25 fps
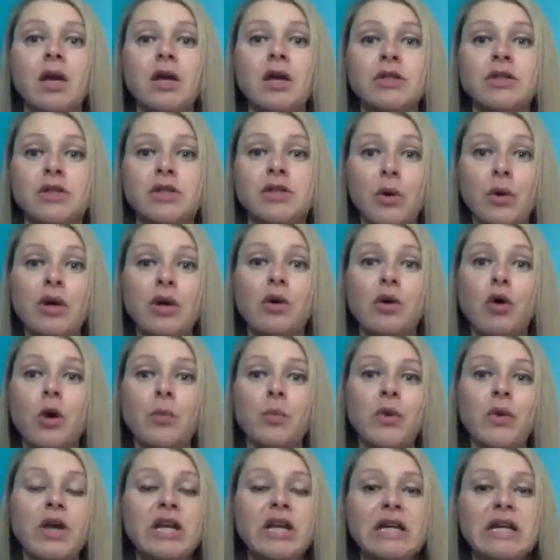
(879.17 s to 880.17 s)
So
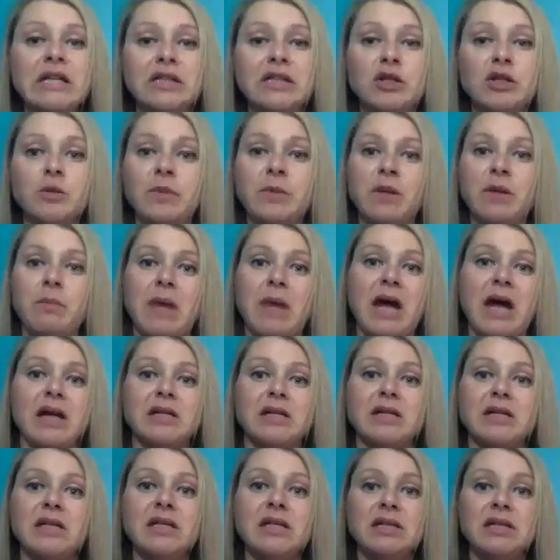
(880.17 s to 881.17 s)
incorporating a little bit of
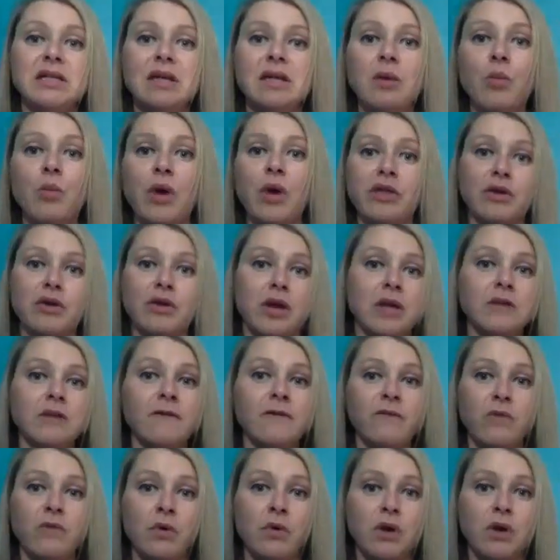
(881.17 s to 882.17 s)
magnesium, whether in the
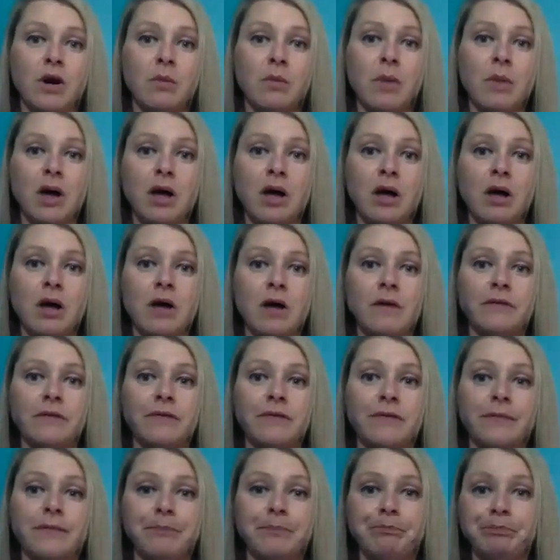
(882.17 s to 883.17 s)
form of
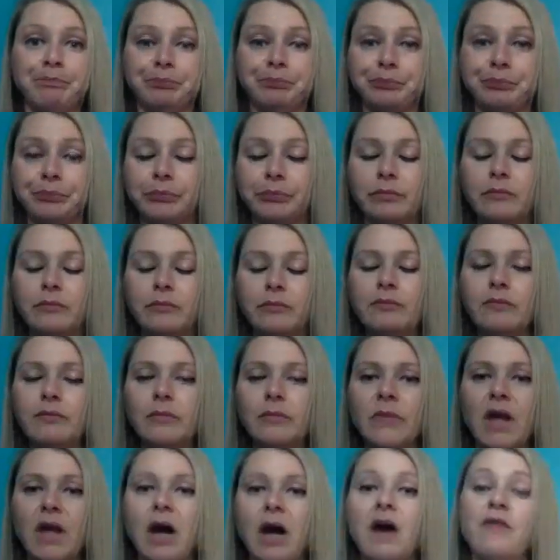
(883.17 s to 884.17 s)

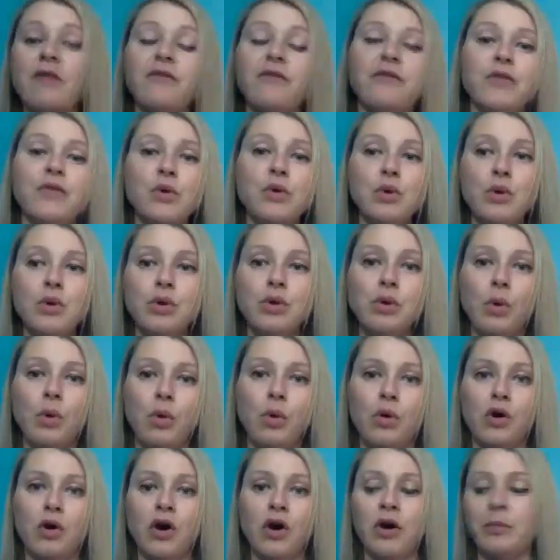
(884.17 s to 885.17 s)
food,
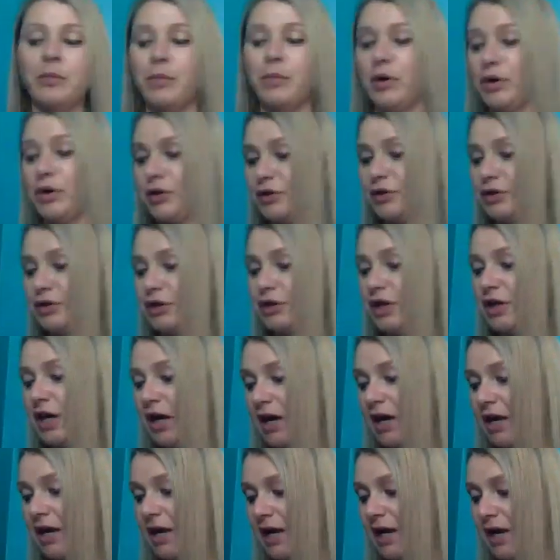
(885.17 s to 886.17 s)
or personally,
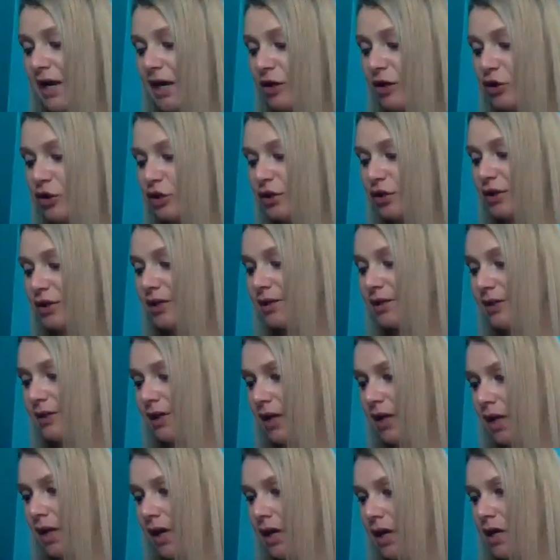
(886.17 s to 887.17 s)
I actually
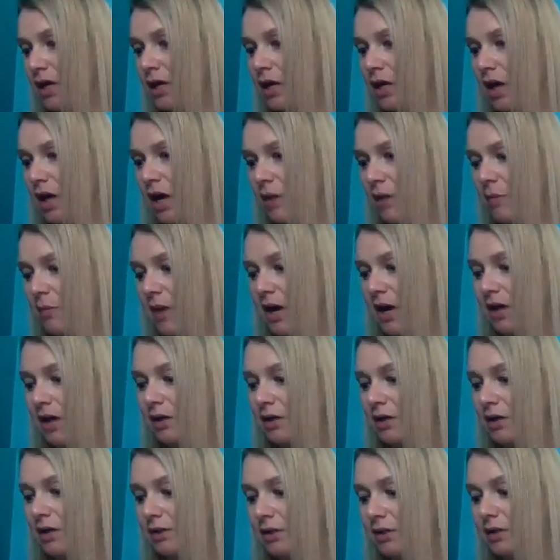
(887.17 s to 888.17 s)
take a
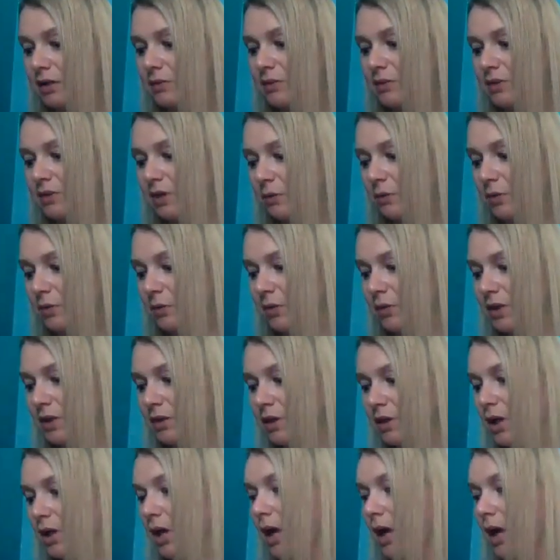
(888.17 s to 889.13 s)
magnesium supplement.